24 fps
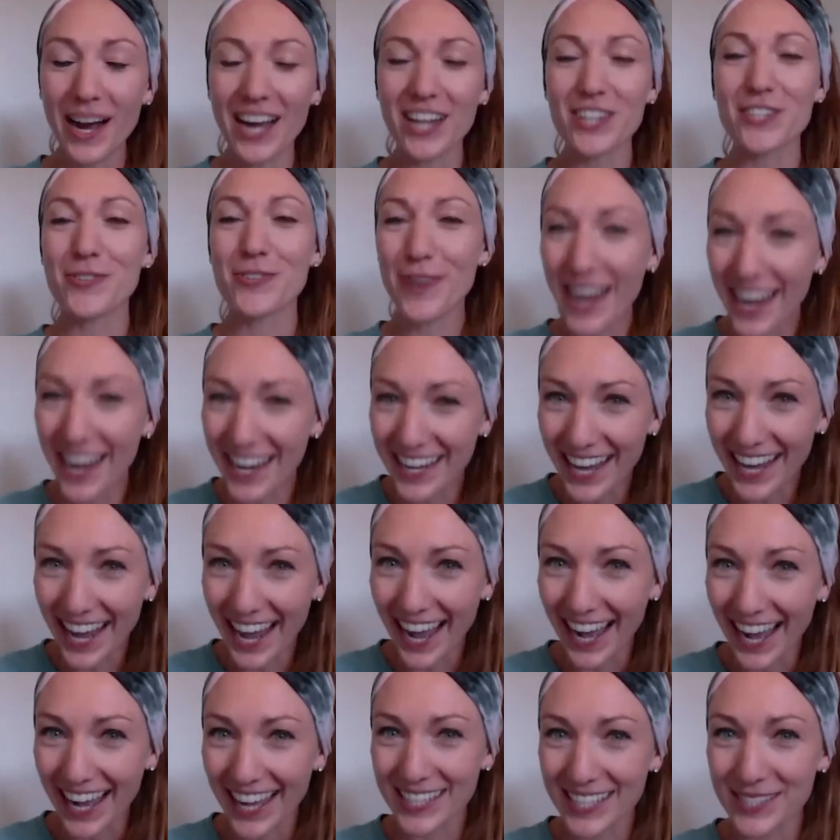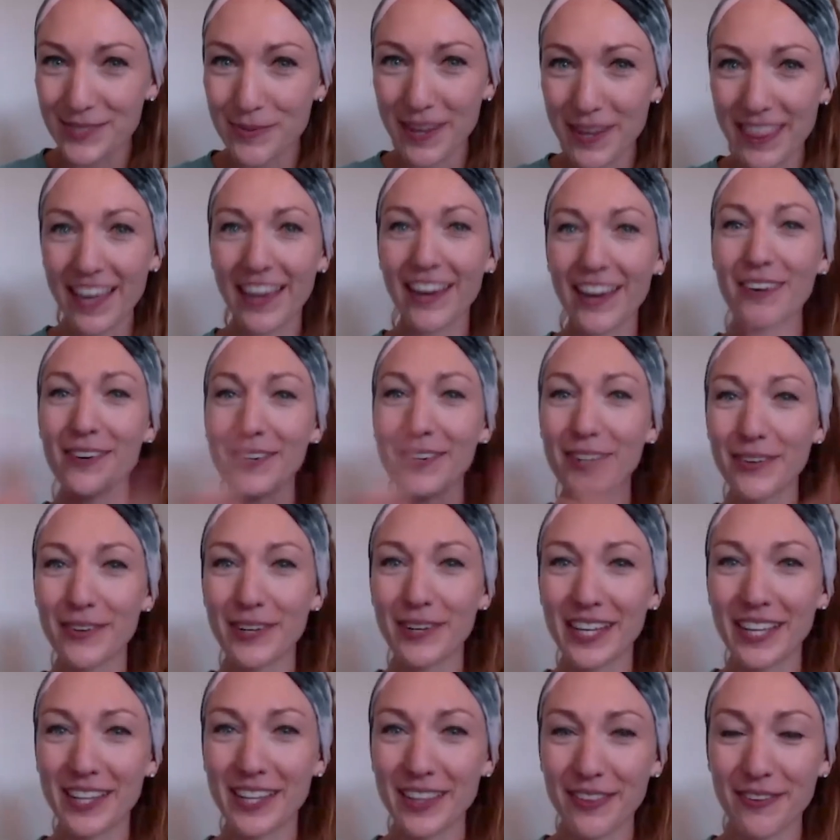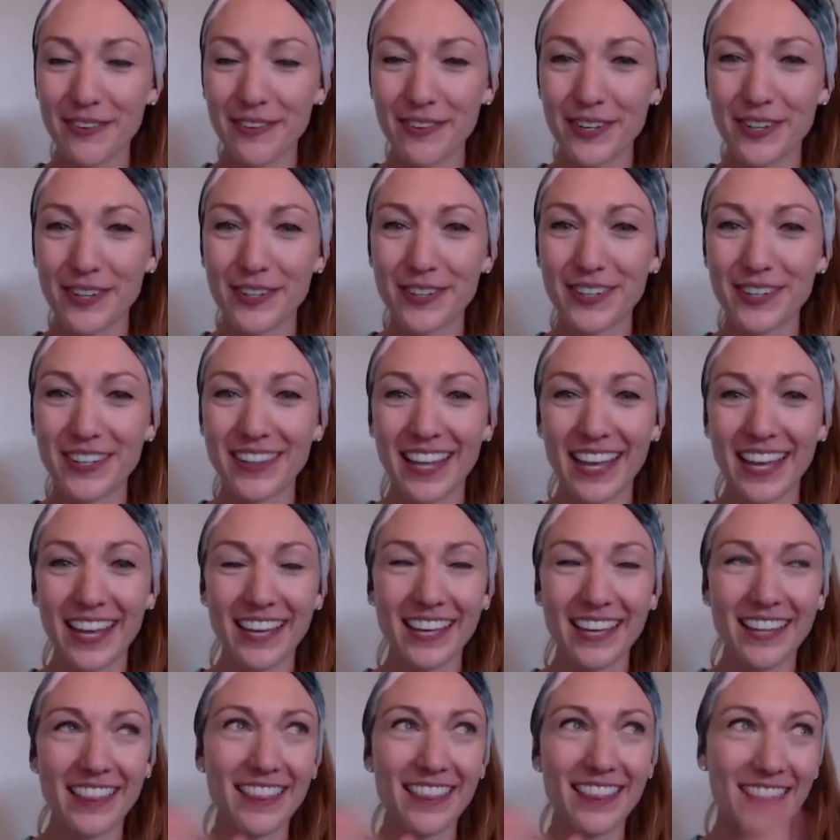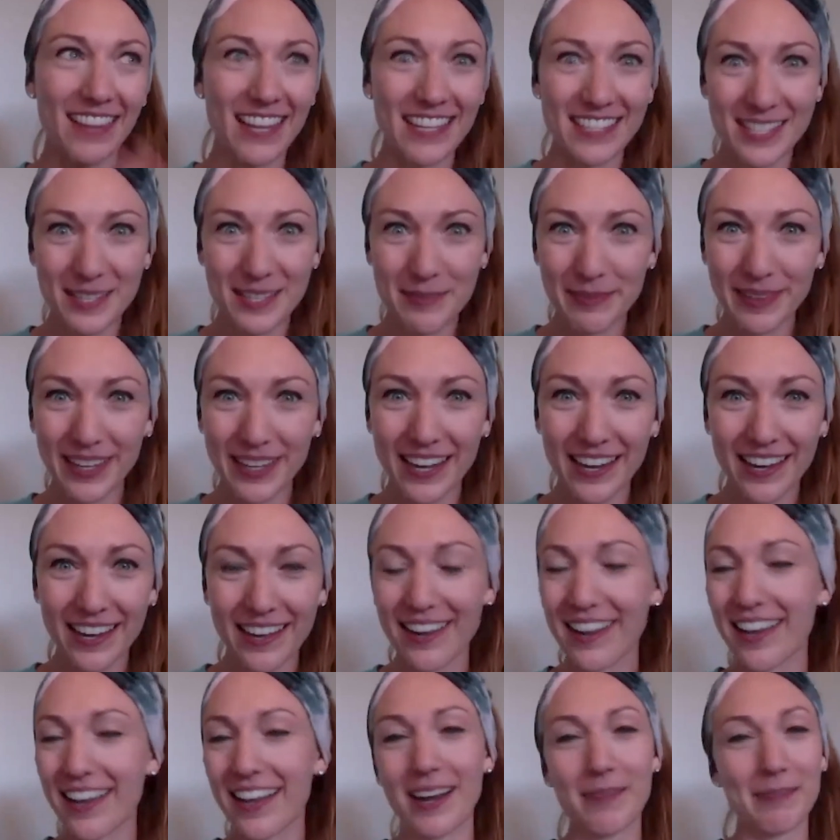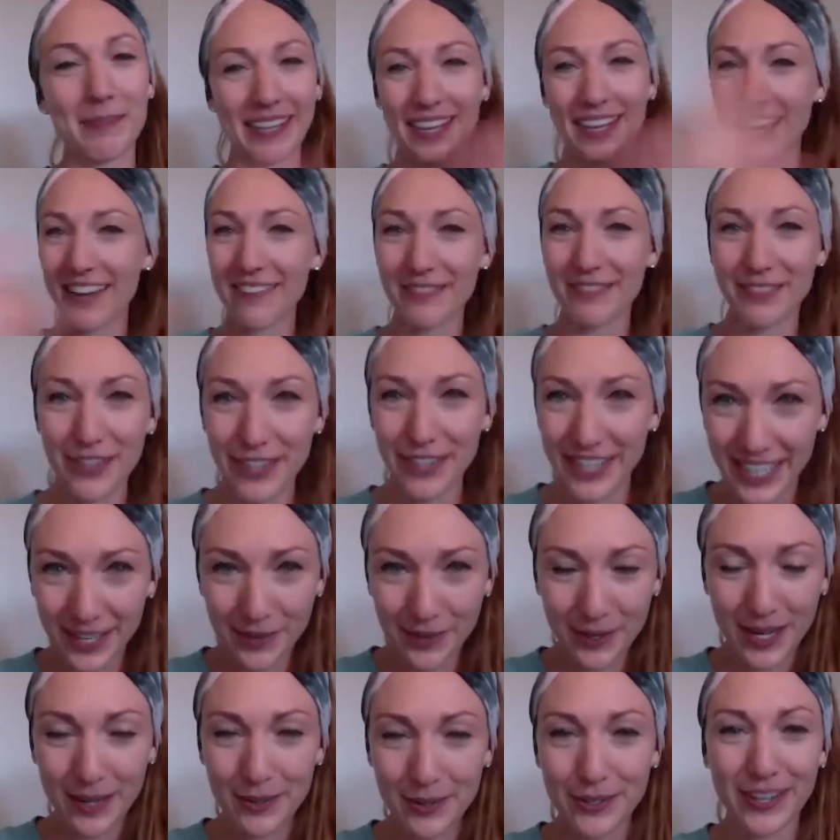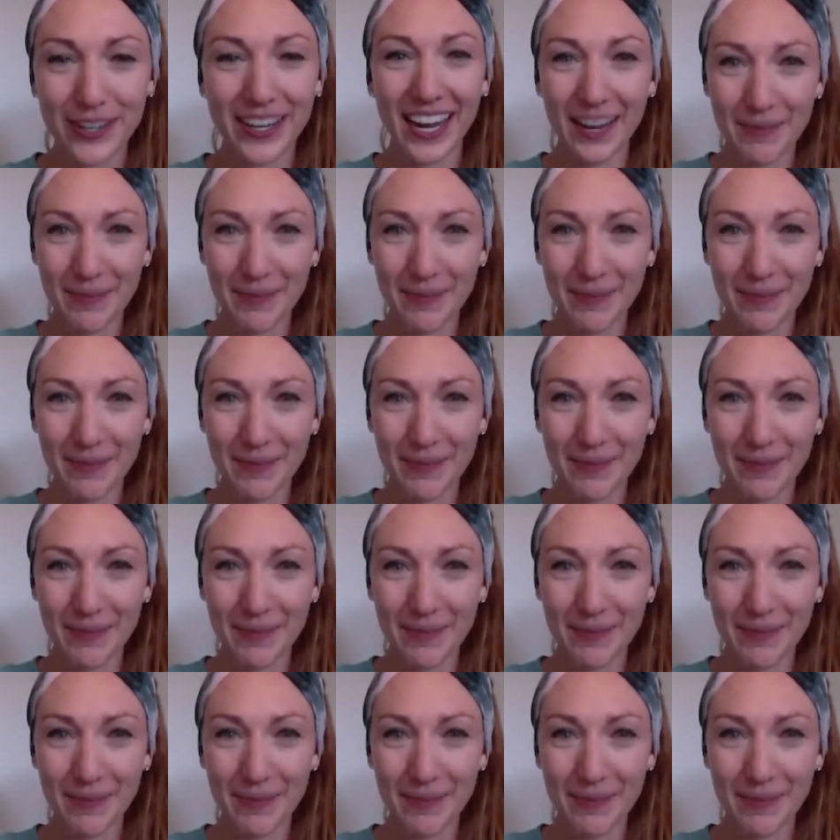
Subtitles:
I tried ads without going through like the lesson plan, and I'm like, I have no idea what I'm doing.